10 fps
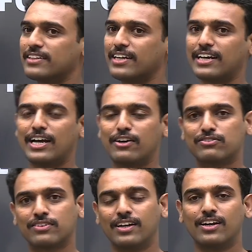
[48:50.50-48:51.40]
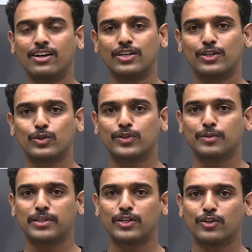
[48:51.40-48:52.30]
that I have learned over a
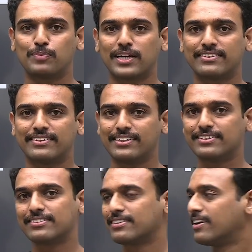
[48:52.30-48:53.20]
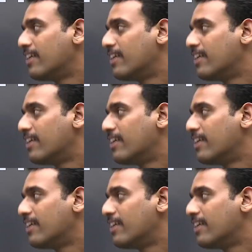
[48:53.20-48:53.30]
period of past 3 years.